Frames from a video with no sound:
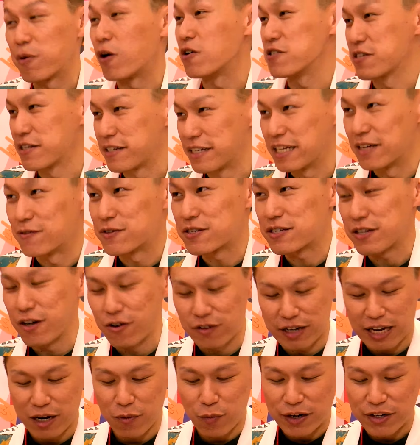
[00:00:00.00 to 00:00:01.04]
positives,
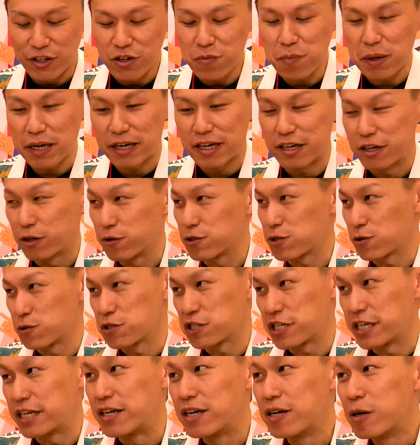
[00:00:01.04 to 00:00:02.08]
okay, when you make a good
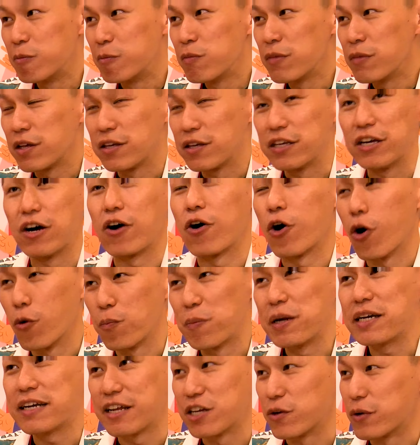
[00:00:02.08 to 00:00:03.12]
sushi, you're
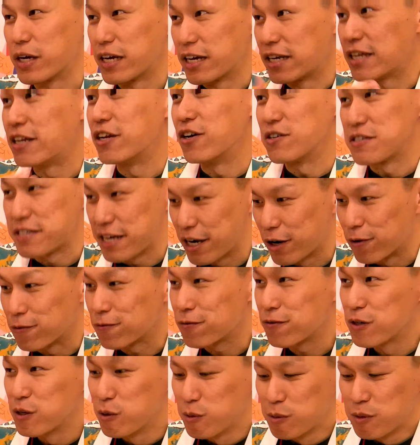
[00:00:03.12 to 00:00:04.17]
hoping that you eat it yourself.
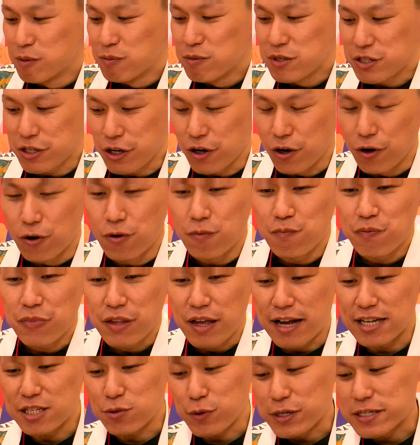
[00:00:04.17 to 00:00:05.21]
Okay. So
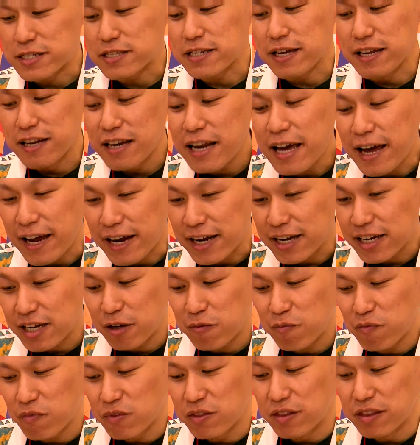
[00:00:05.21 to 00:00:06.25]
as we select
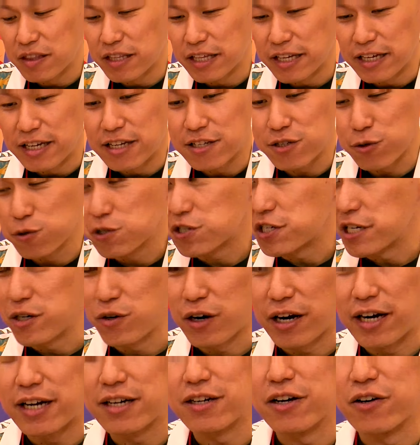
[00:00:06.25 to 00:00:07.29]
the sushi,
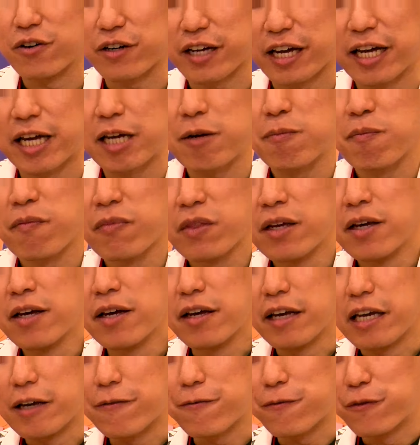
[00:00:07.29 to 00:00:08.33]
right? Okay,
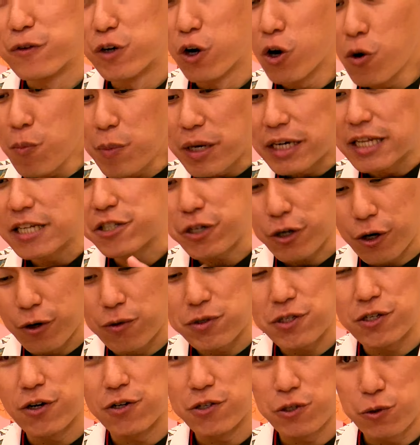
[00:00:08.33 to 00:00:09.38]
if nobody
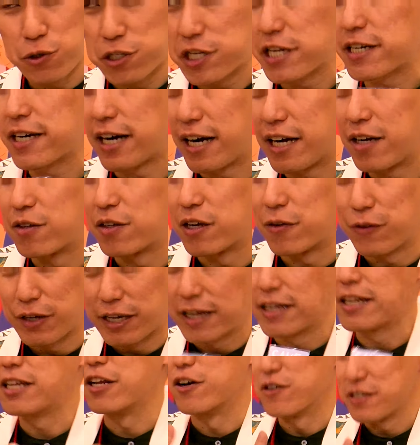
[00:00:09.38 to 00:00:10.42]
chose your sushi card, you have to
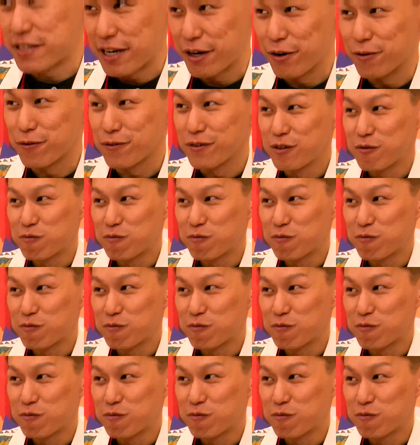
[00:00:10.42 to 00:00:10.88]
eat it yourself.